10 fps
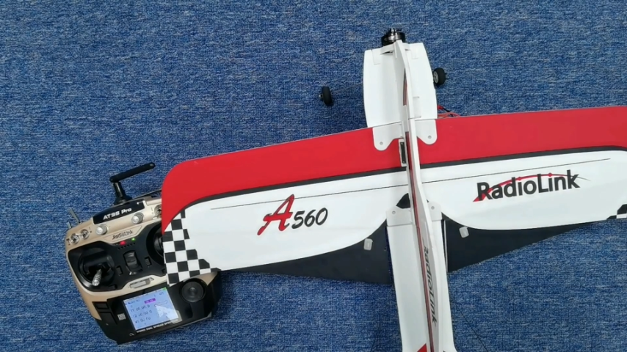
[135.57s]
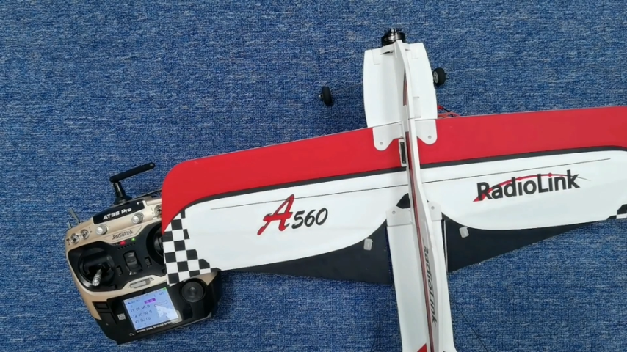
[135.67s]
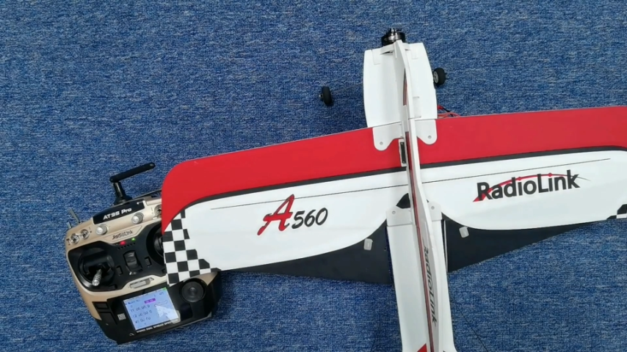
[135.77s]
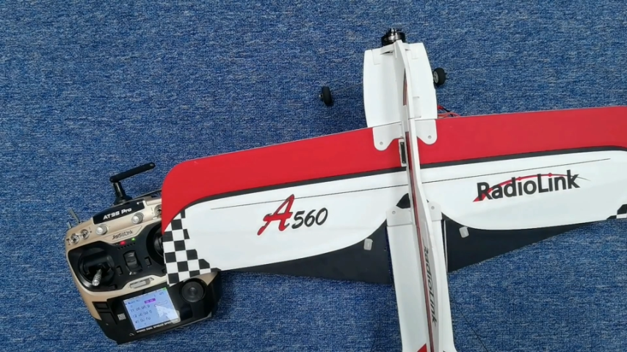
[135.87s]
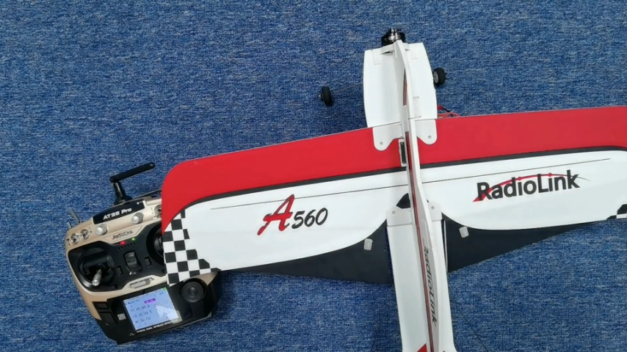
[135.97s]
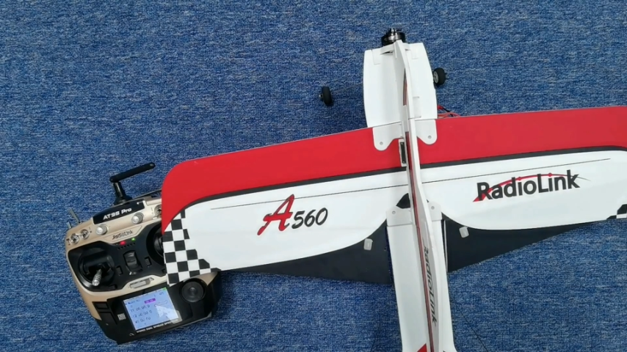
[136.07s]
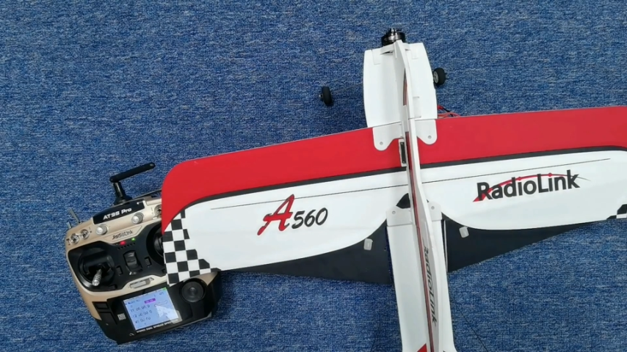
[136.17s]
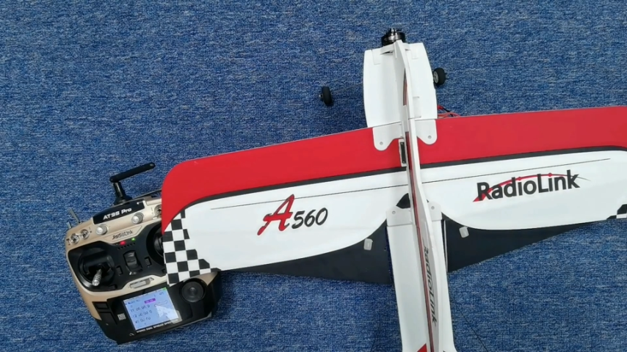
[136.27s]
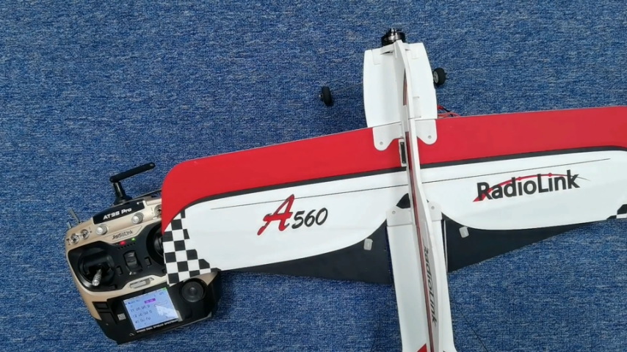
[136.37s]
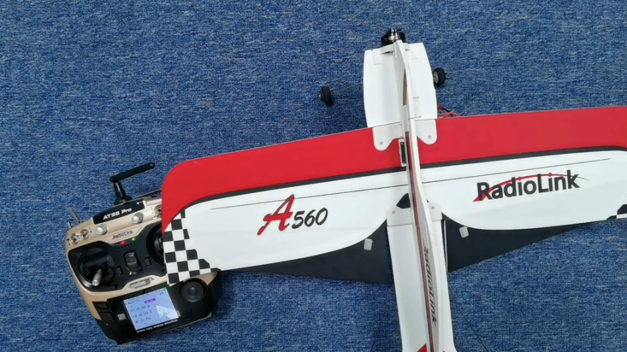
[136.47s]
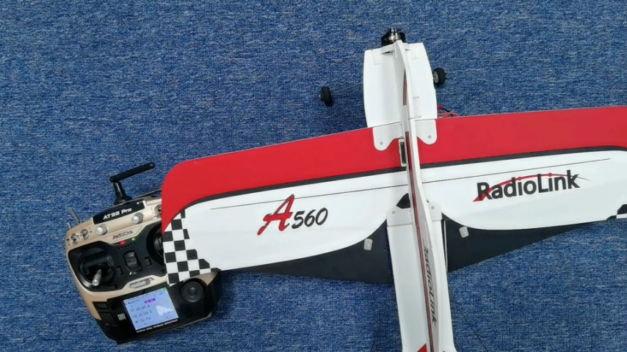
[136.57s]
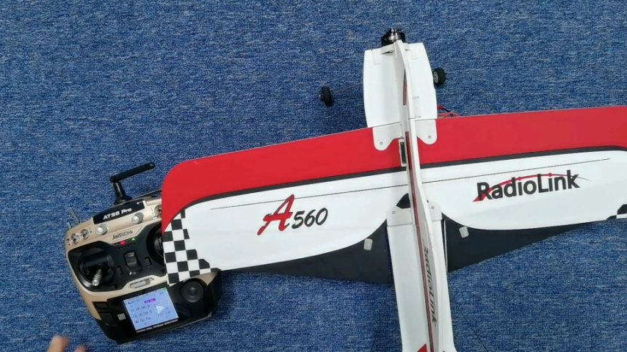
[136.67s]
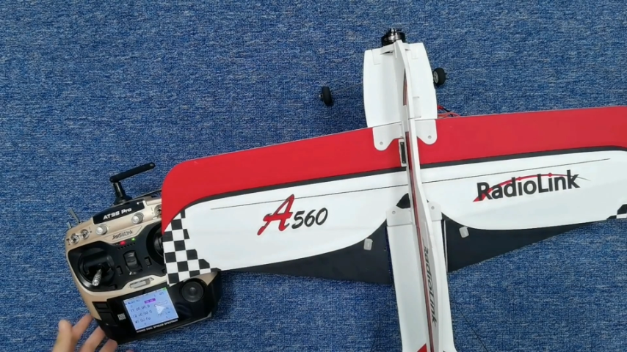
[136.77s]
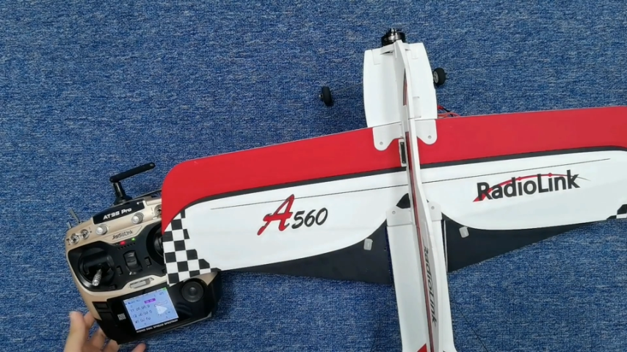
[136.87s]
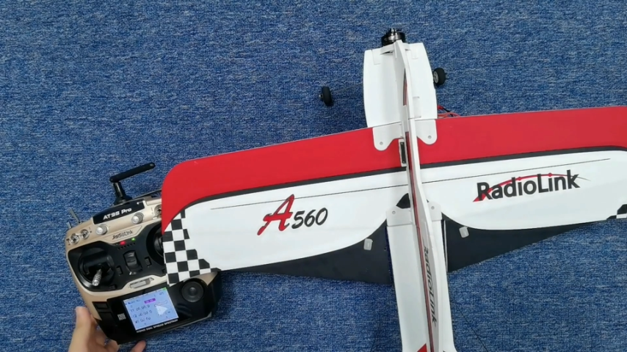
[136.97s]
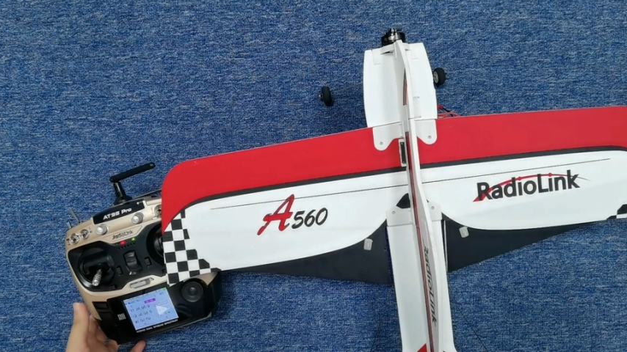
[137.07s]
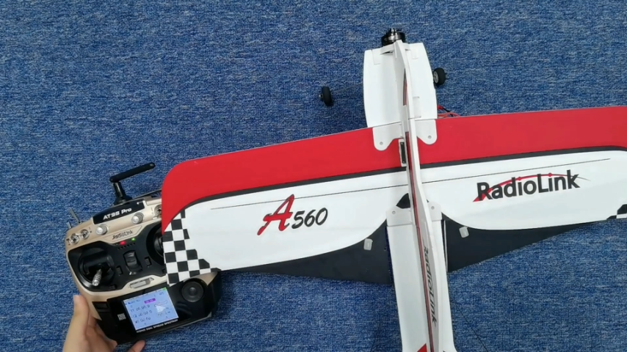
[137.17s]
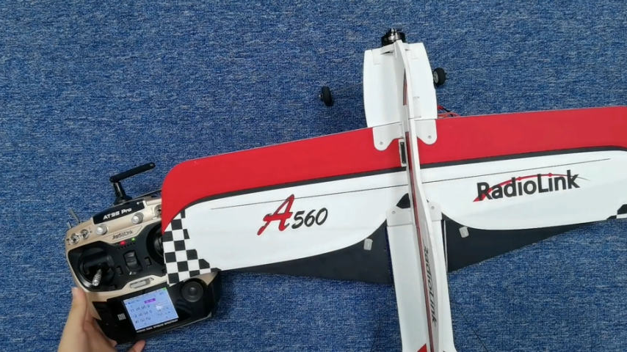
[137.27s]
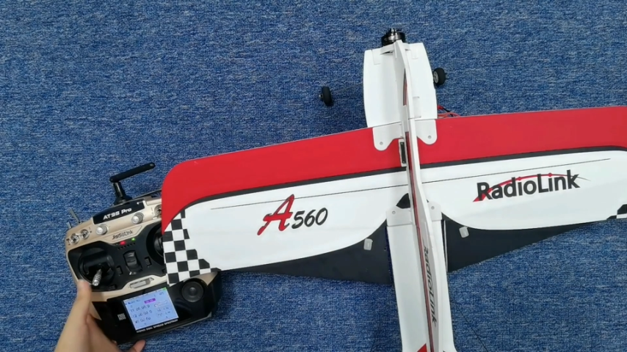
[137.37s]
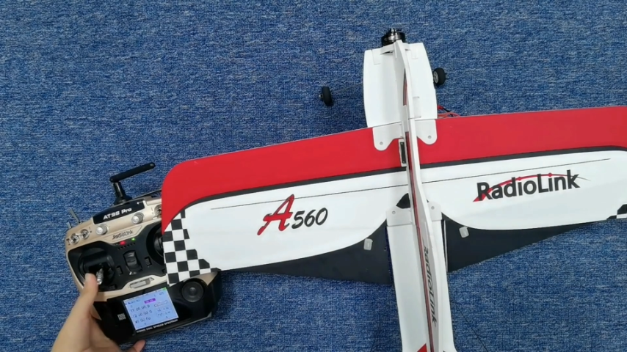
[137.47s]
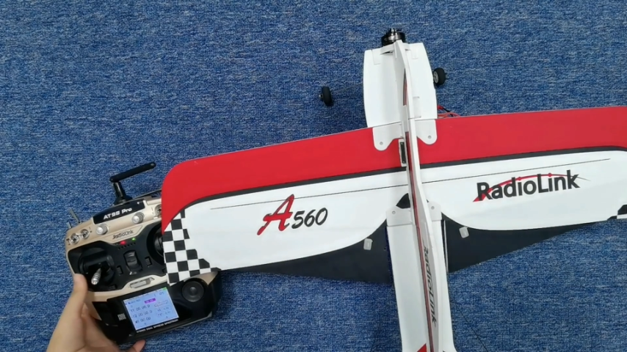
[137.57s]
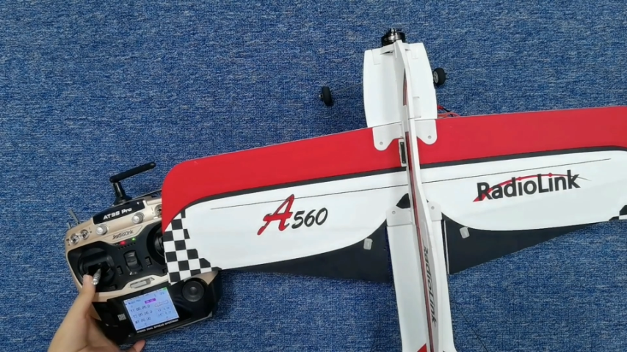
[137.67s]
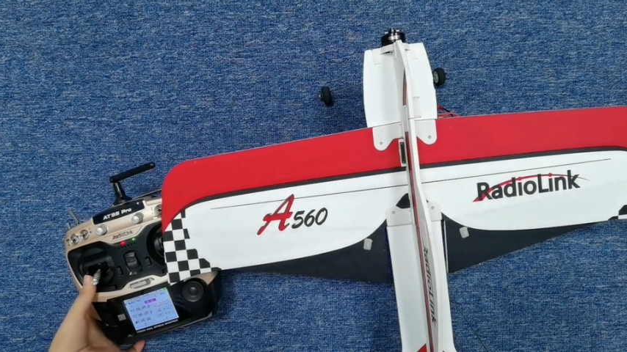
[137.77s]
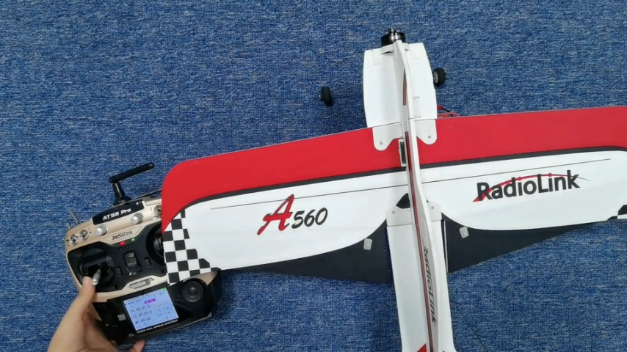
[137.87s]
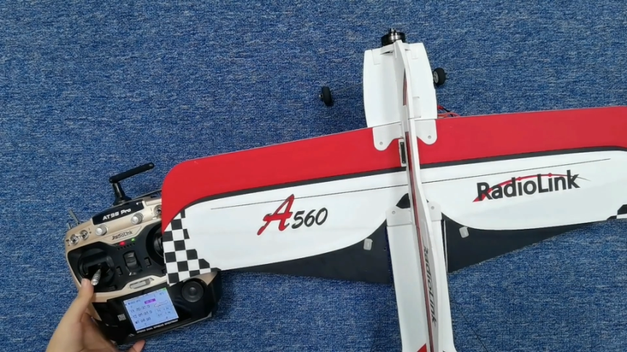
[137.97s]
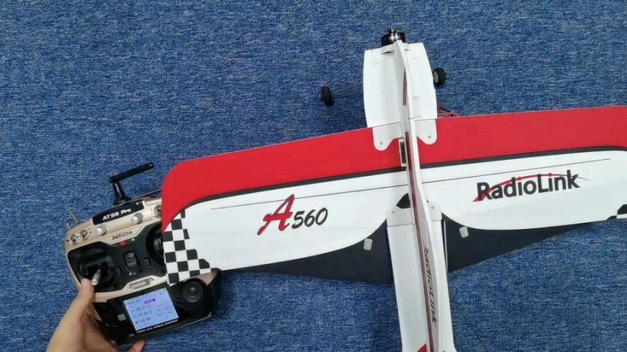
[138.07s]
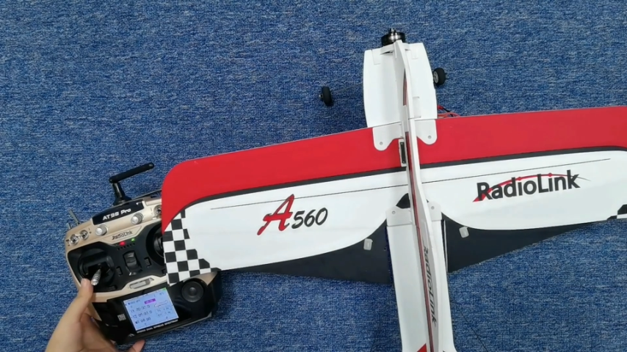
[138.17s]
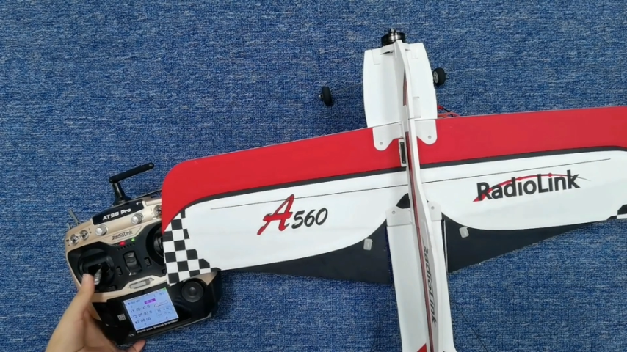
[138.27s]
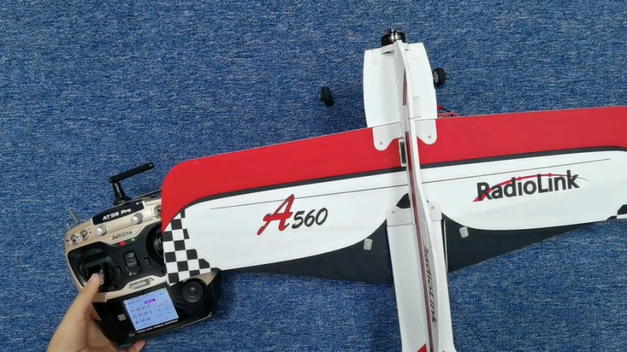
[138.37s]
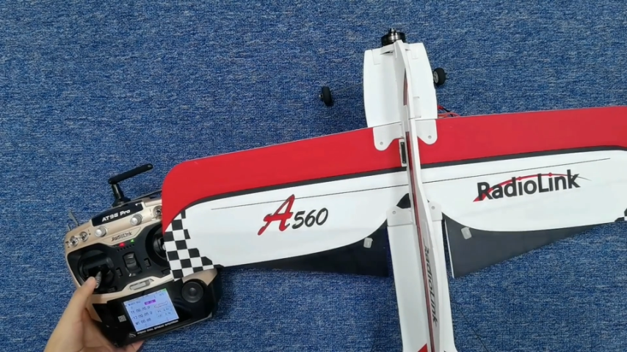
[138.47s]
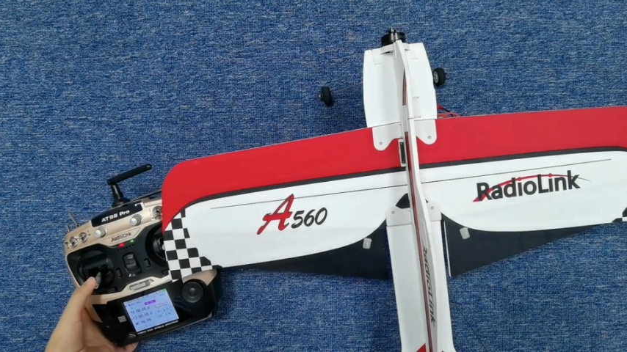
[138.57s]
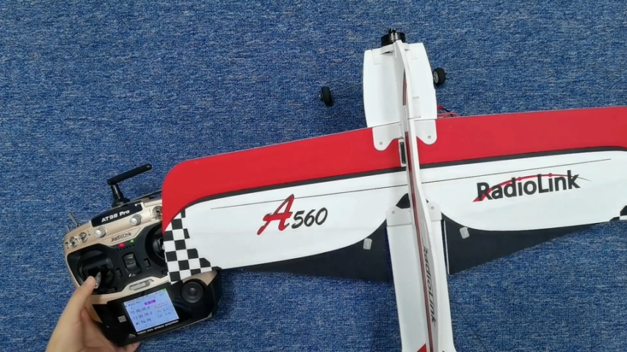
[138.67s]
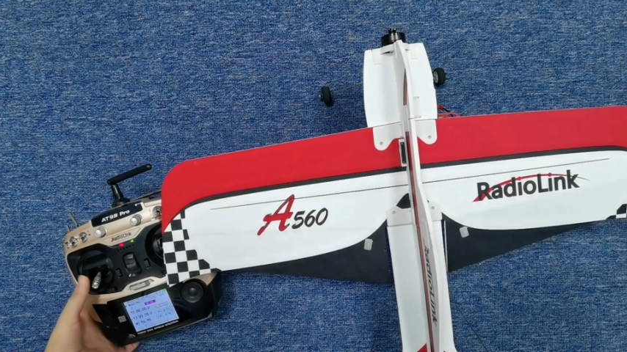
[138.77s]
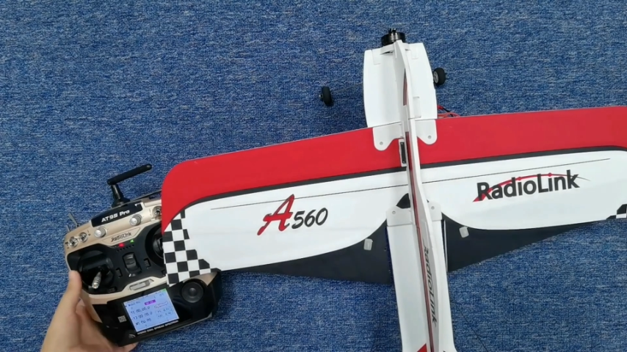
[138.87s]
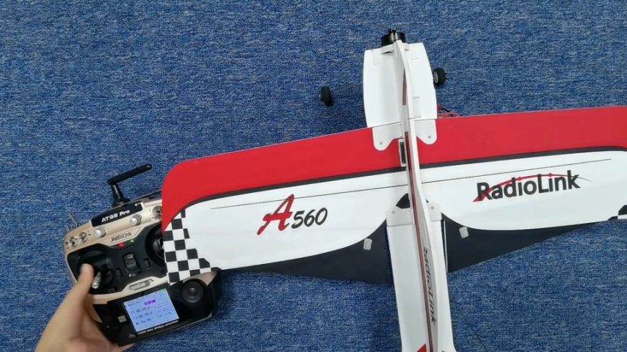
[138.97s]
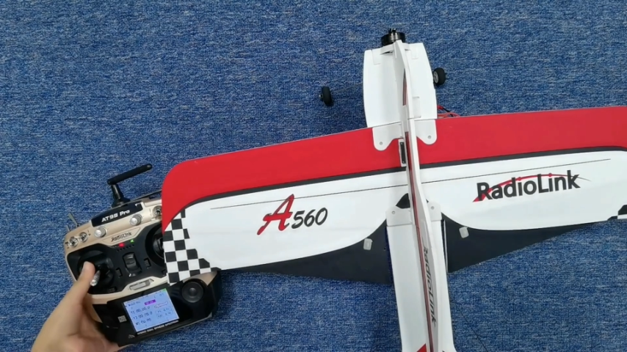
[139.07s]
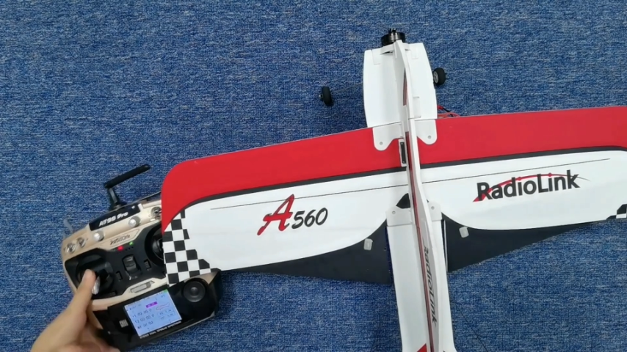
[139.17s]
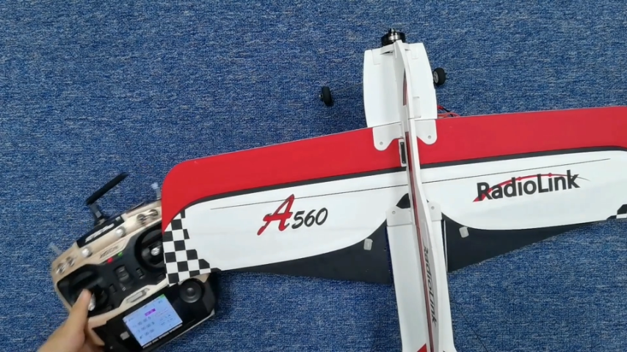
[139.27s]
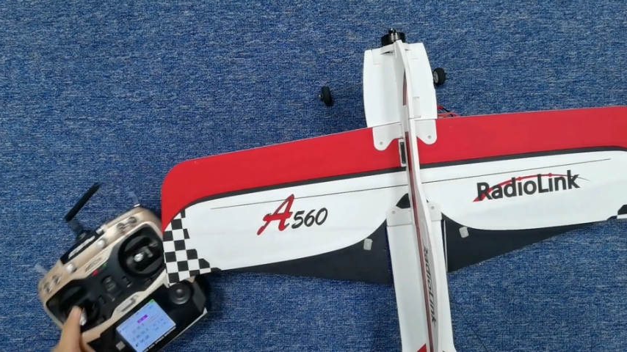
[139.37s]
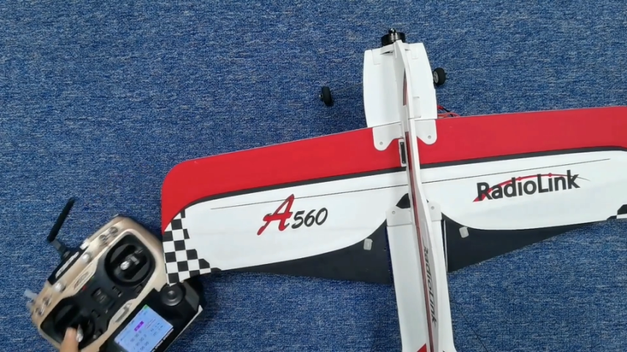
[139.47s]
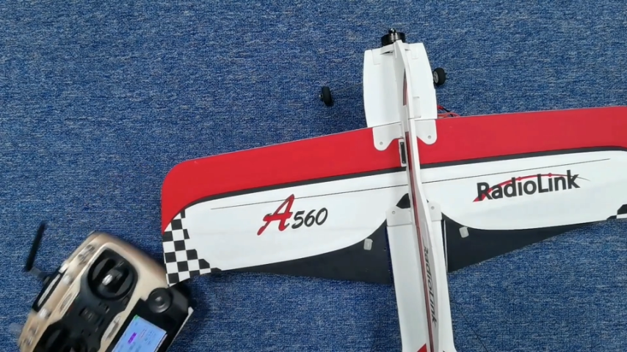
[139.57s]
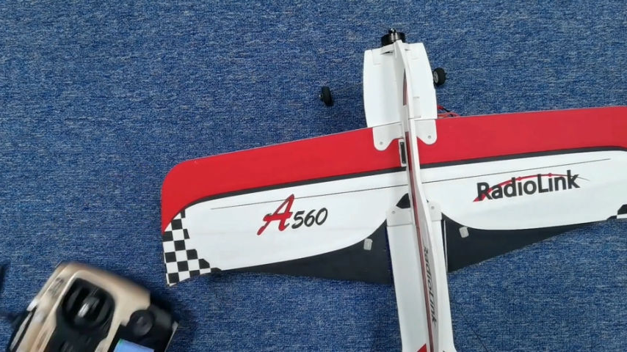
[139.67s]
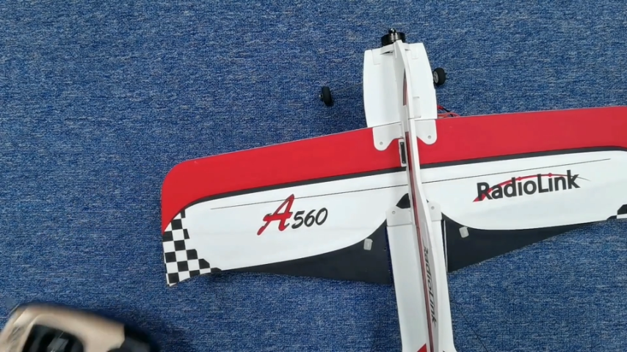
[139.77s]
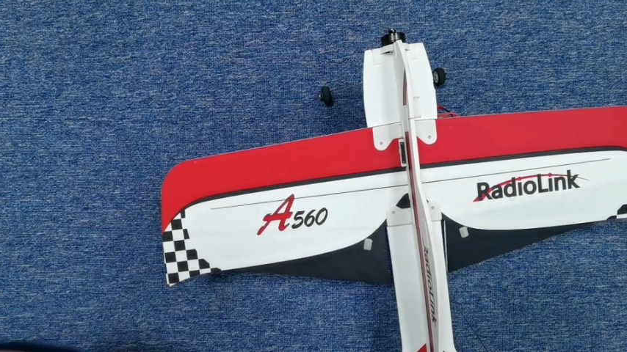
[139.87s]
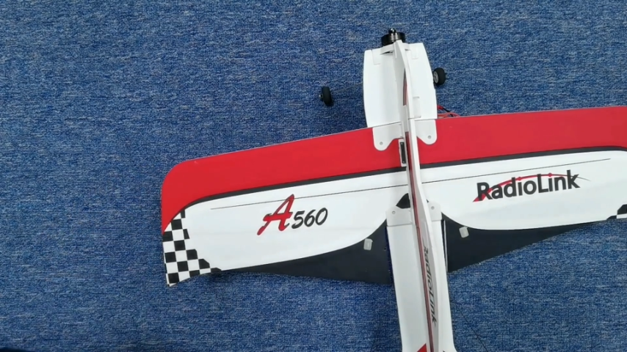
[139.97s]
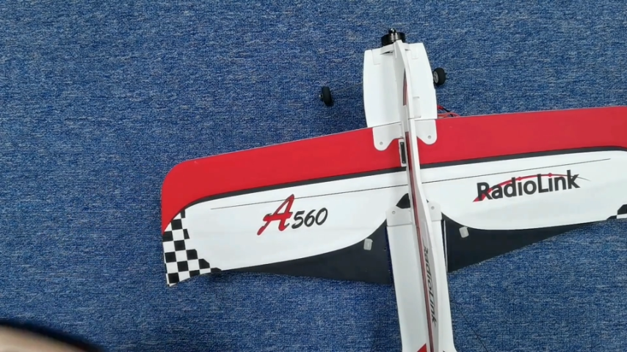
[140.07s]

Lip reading: (no speaker visible)